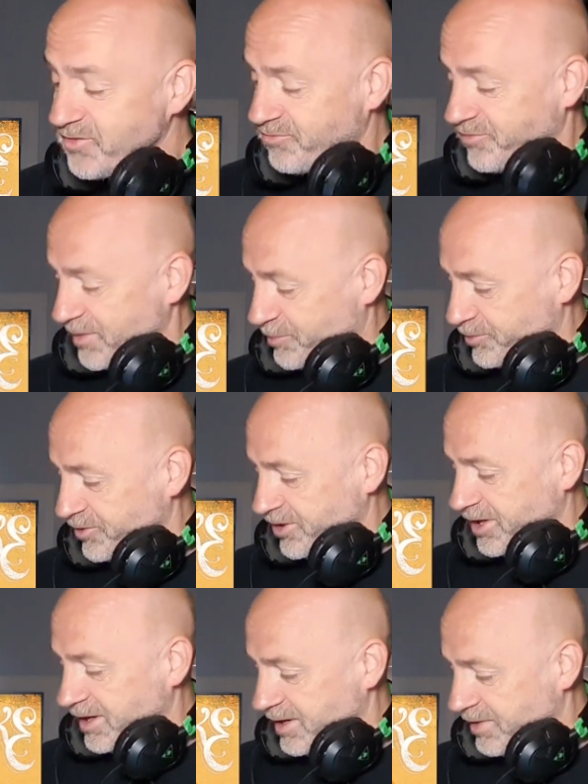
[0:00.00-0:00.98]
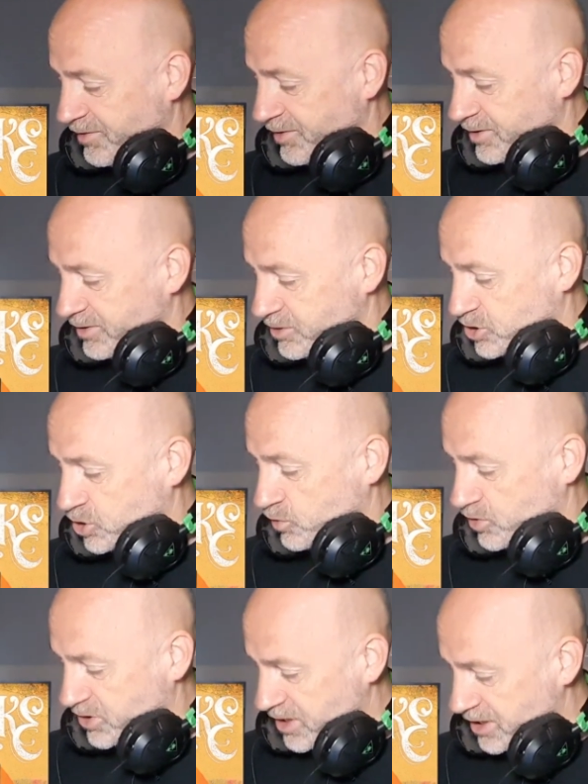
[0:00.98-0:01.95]
February the
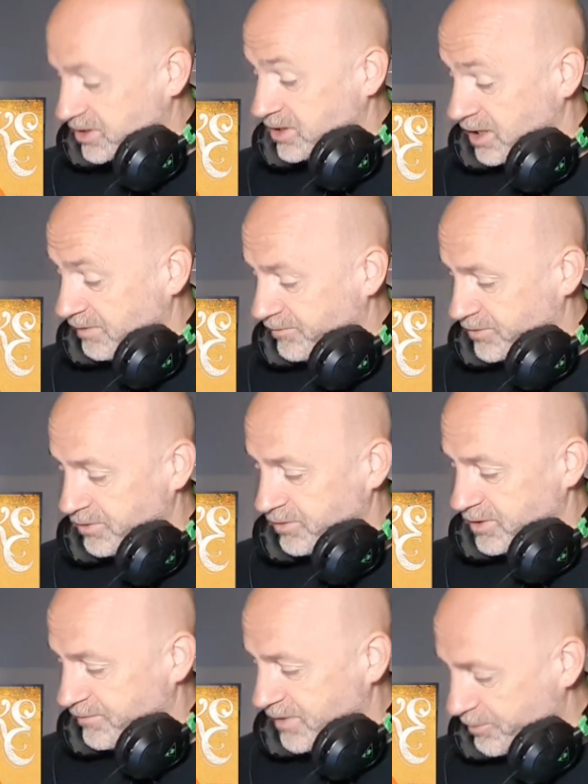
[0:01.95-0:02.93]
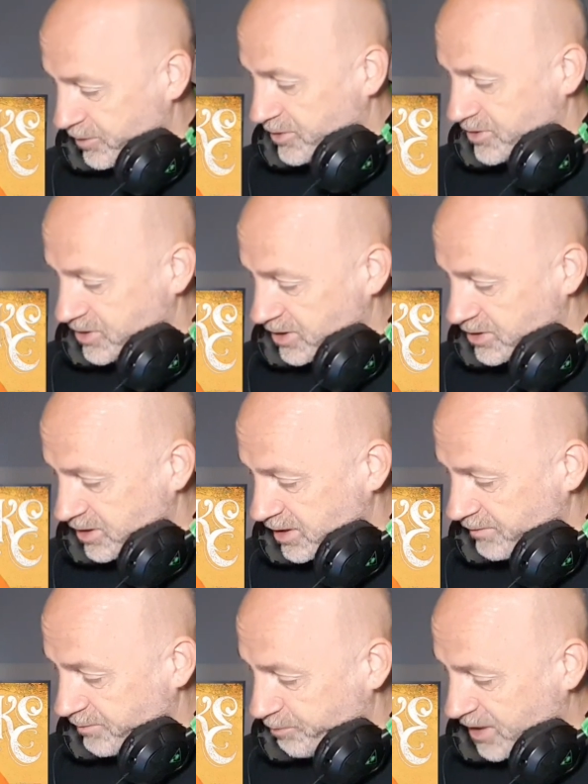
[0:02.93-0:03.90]
16th, sorry, February the
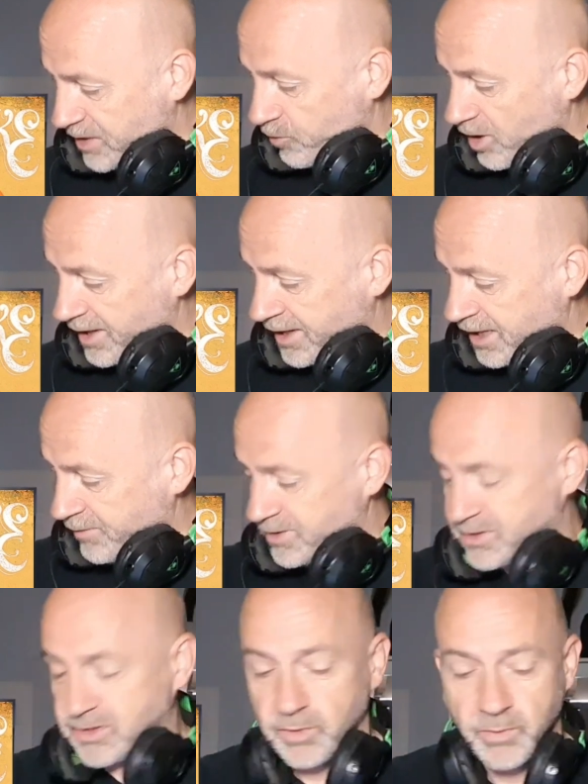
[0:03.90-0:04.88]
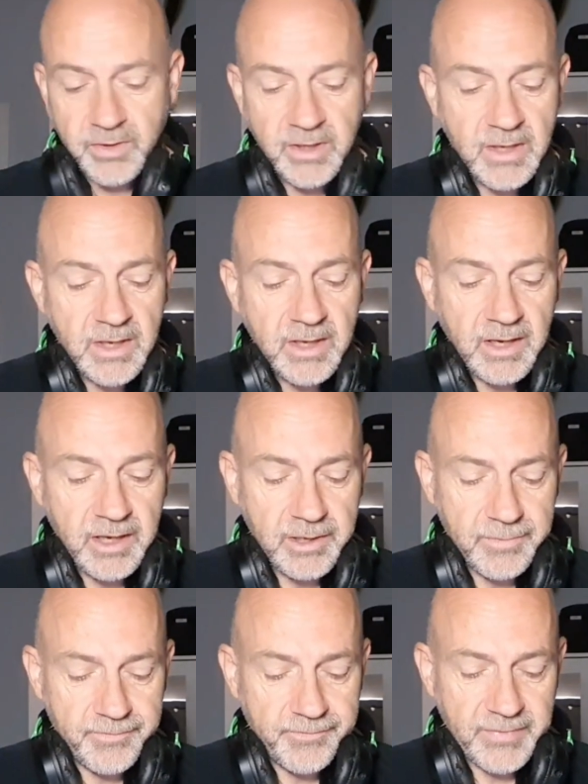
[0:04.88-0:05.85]
16th. Be Right Here, it's called.
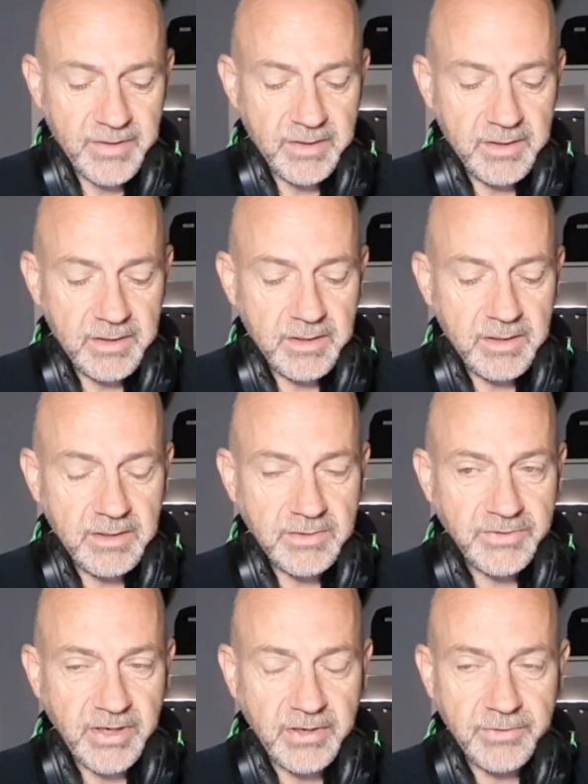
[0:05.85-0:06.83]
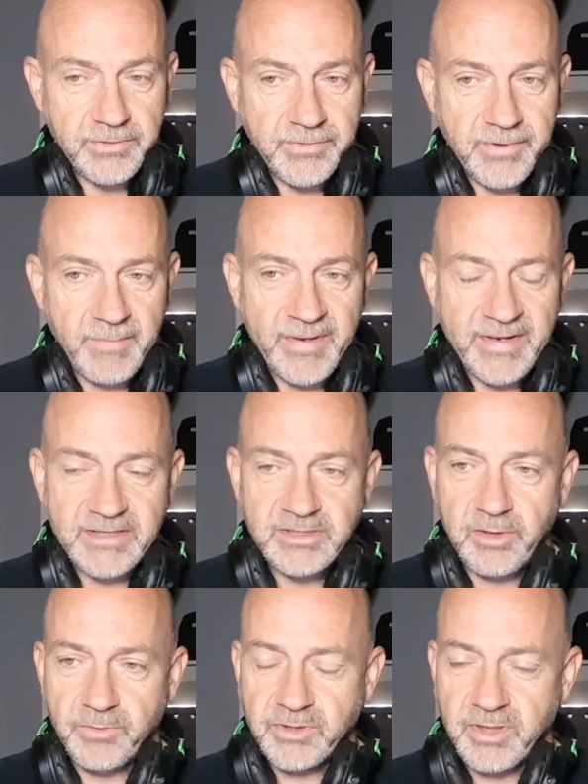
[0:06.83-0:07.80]
Um, so, I mean, that's
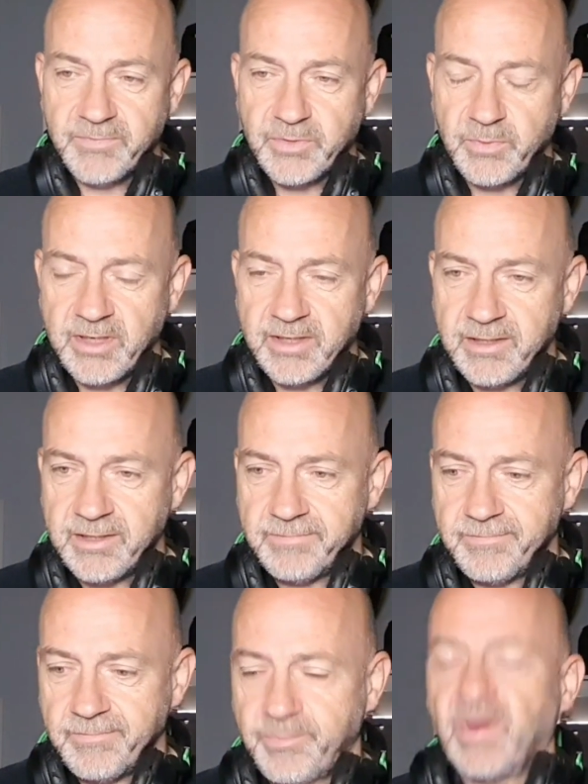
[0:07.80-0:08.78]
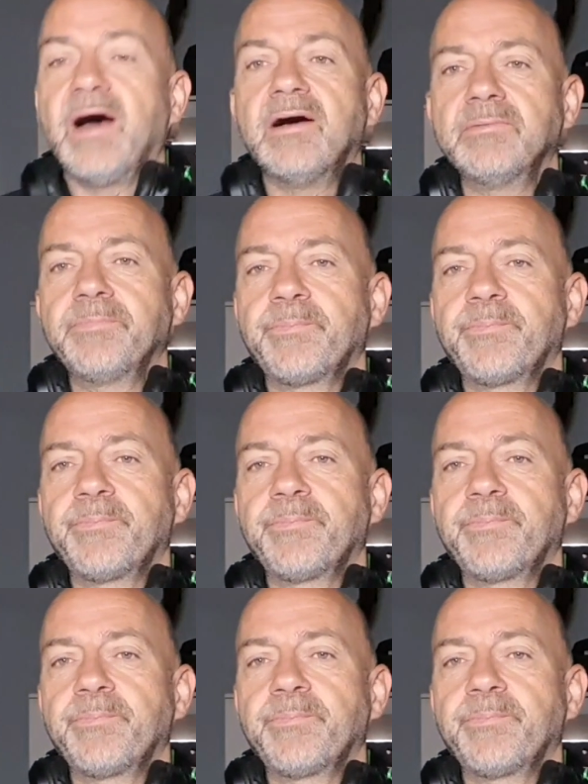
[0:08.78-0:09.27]
a long time to wait, isn't it? But